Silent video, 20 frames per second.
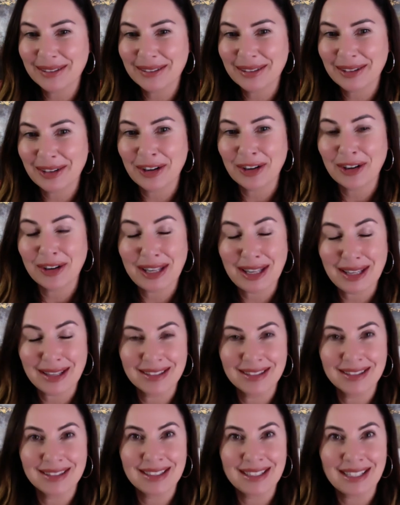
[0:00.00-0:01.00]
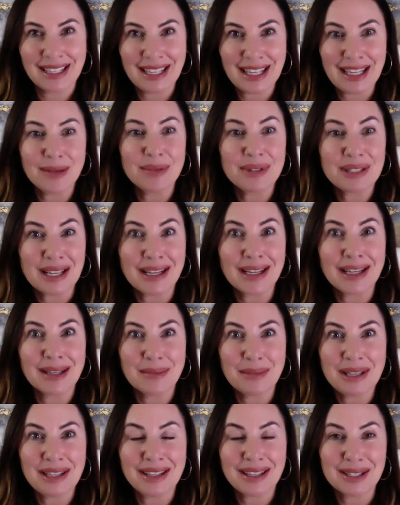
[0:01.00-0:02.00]
her to keep
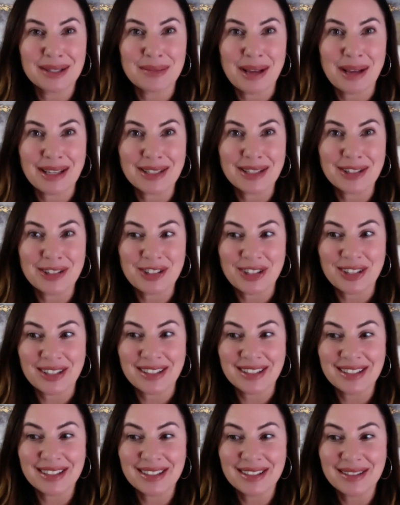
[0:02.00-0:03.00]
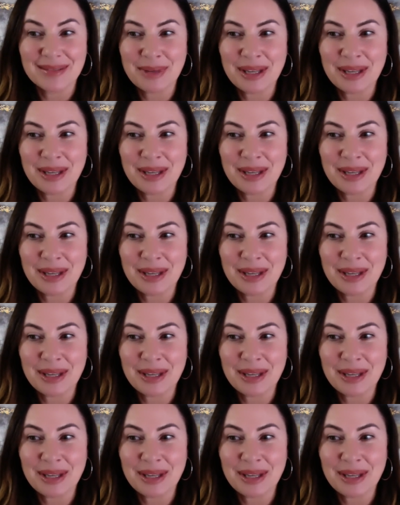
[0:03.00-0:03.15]
sending me these messages